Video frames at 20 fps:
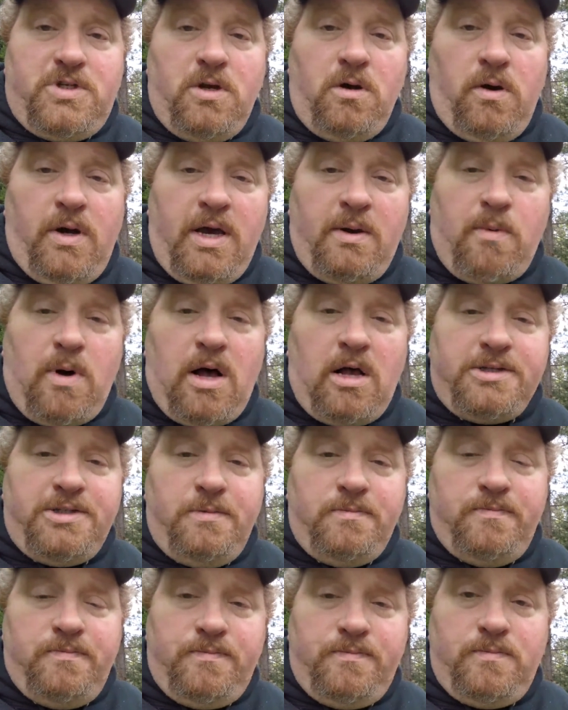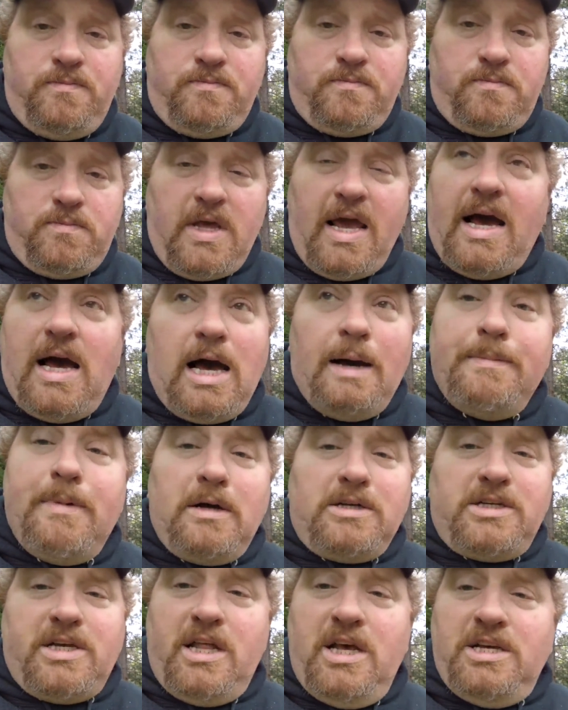Okay, balls. Yeah,
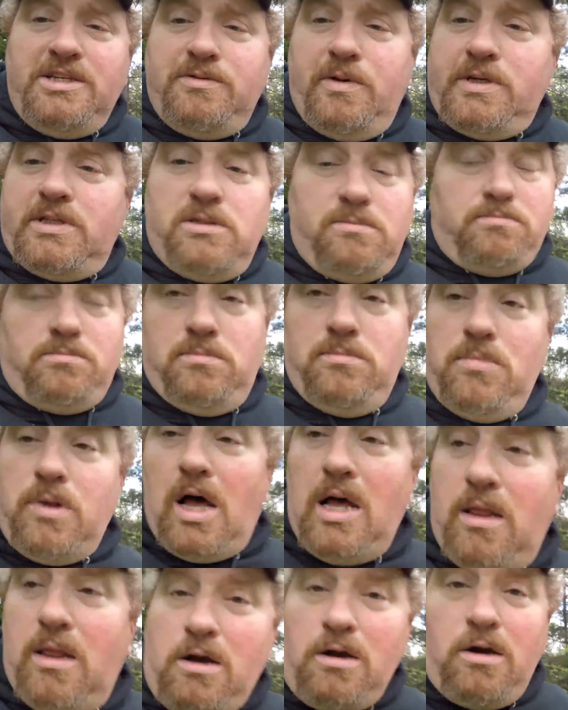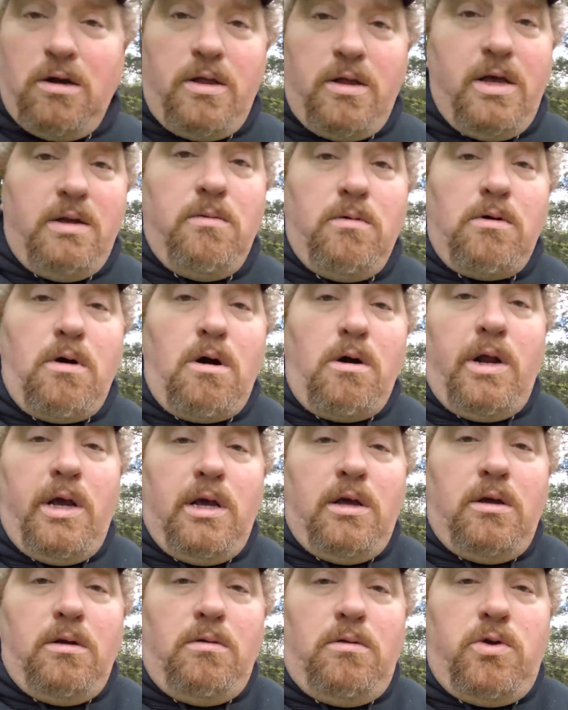I'd say this was a lot longer than, we're
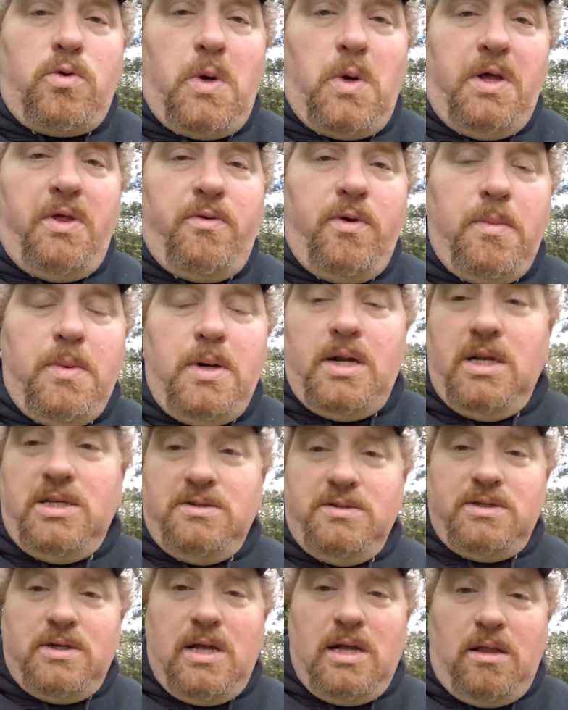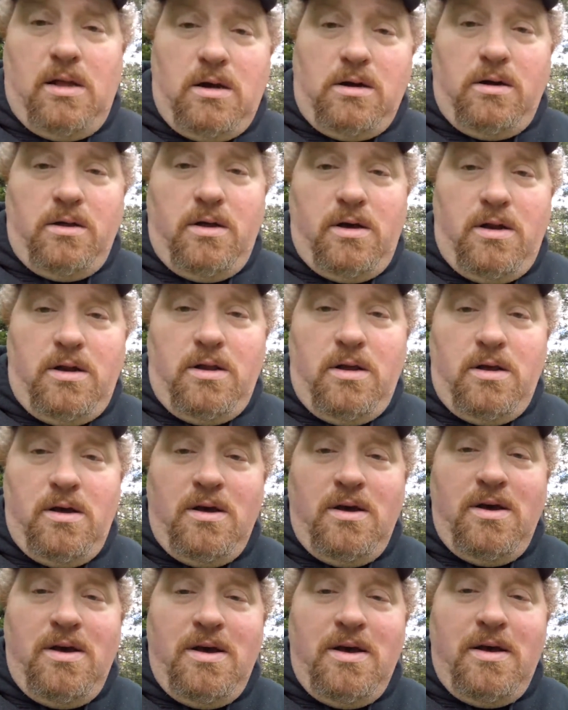already 23 minutes. This was a lot longer than,
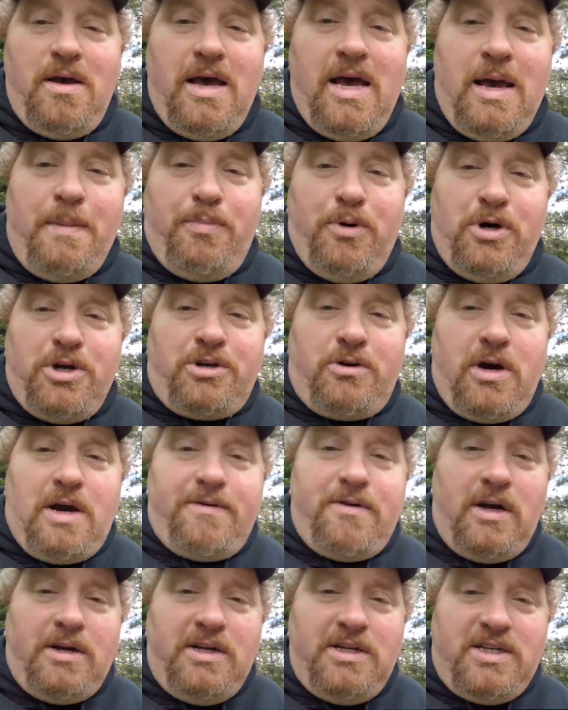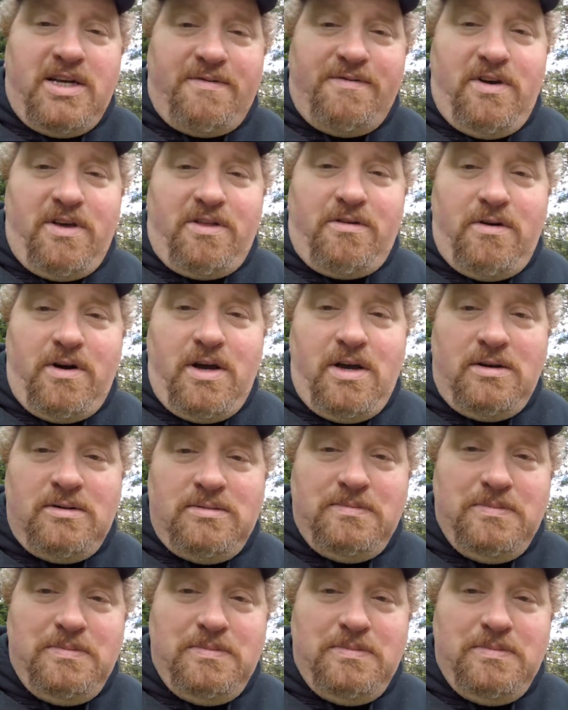hey, Bushcraft 1973.